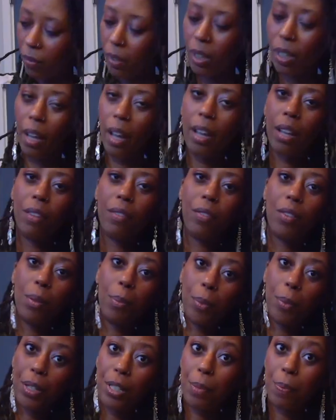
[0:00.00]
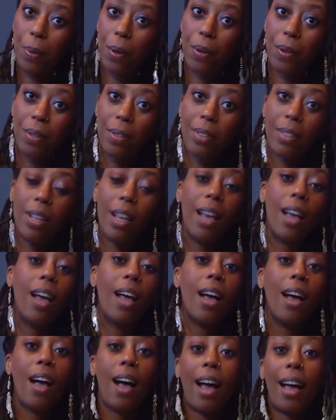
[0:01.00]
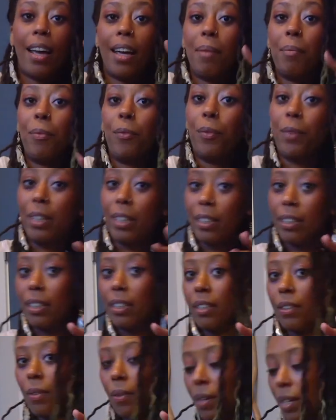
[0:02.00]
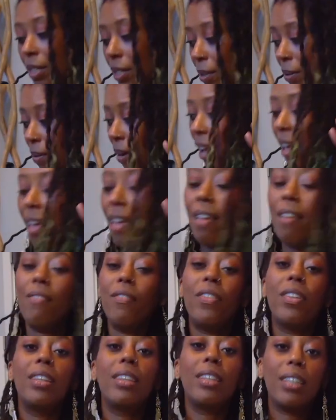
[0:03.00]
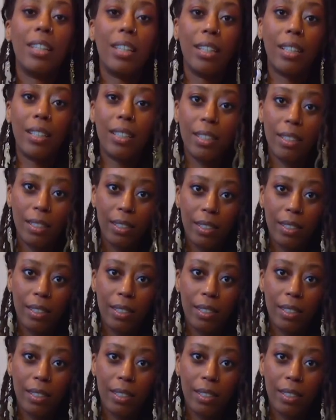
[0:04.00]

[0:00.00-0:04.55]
And for bridge pose, I am really going to heavy